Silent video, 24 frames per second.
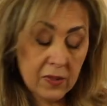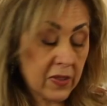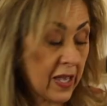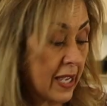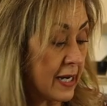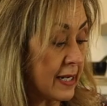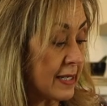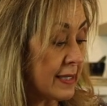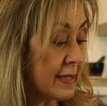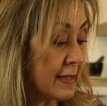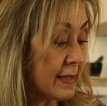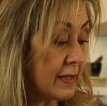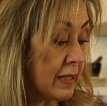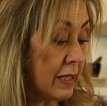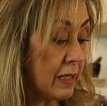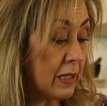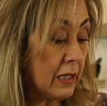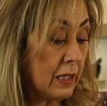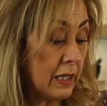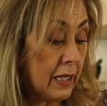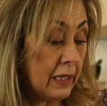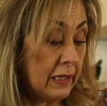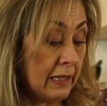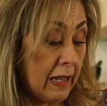that is
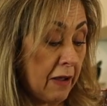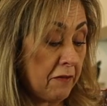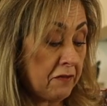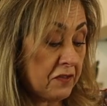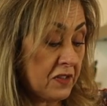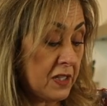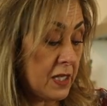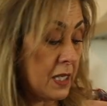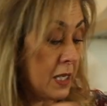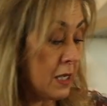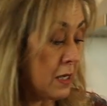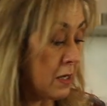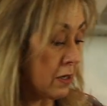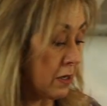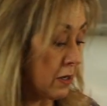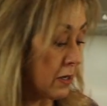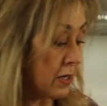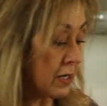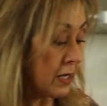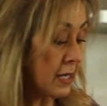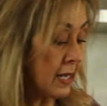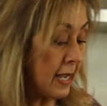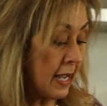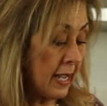still left
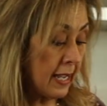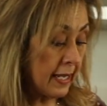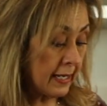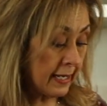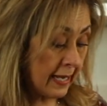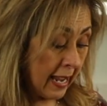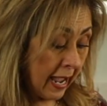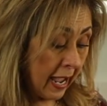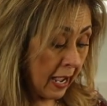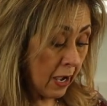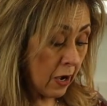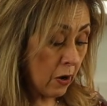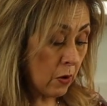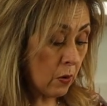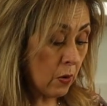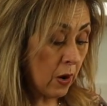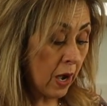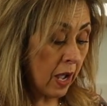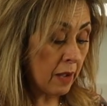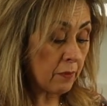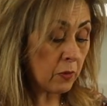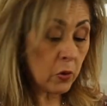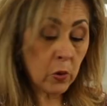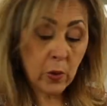here, now
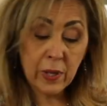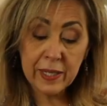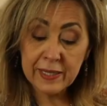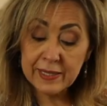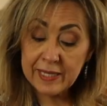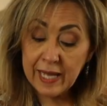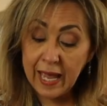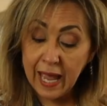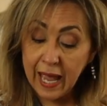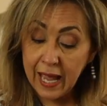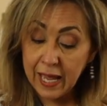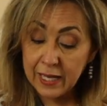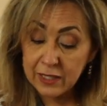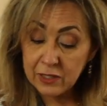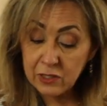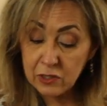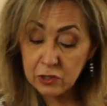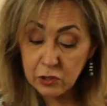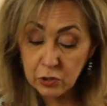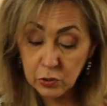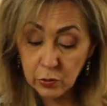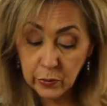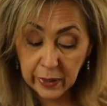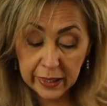I'm going to add
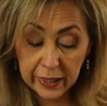to